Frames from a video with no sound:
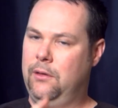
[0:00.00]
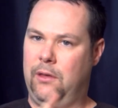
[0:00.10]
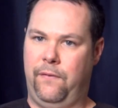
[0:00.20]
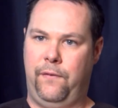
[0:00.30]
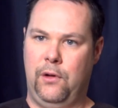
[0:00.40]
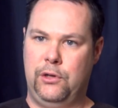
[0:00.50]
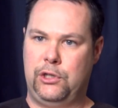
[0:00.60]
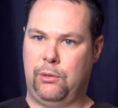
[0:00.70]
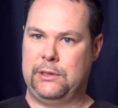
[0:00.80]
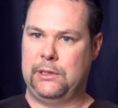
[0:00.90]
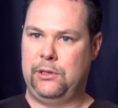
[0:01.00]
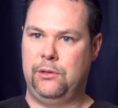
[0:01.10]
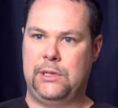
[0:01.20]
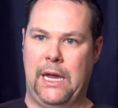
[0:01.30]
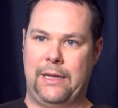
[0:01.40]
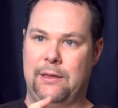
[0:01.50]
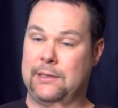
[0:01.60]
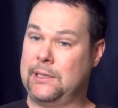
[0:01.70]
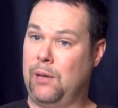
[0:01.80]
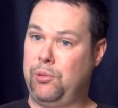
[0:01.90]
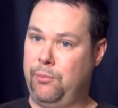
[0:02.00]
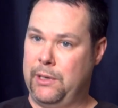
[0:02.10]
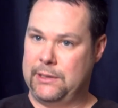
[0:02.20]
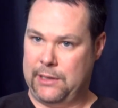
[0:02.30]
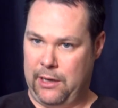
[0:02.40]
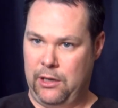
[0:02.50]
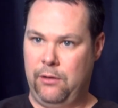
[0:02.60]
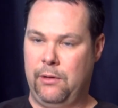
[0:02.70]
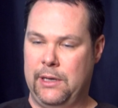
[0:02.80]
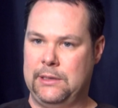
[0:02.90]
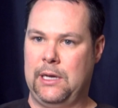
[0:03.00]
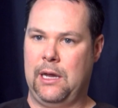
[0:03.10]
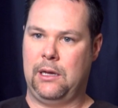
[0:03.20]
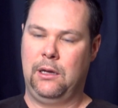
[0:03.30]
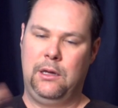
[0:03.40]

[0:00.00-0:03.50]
the food choices you take, the supplements that you intake,